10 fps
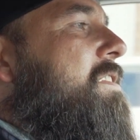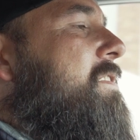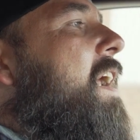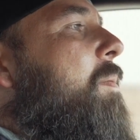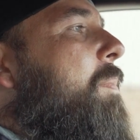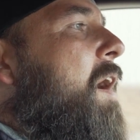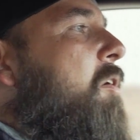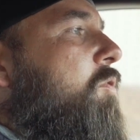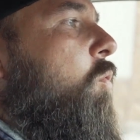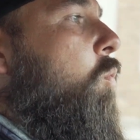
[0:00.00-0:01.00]
It's not
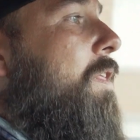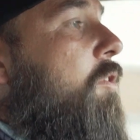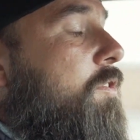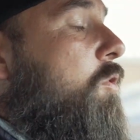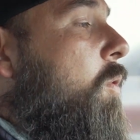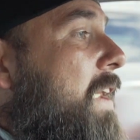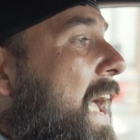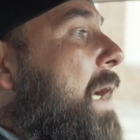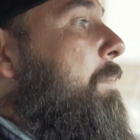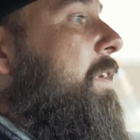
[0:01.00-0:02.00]
about whether it's going to
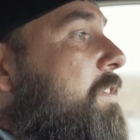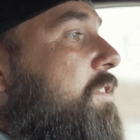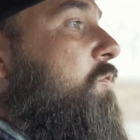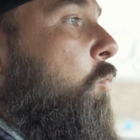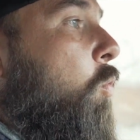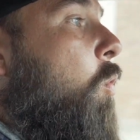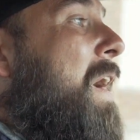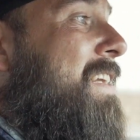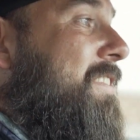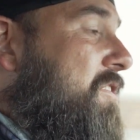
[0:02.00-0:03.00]
happen, it's just
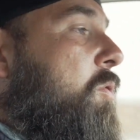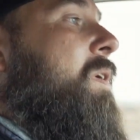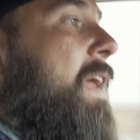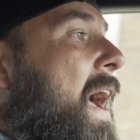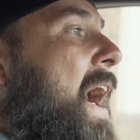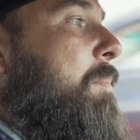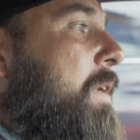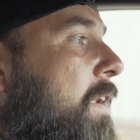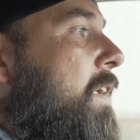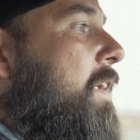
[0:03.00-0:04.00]
when it's going to happen.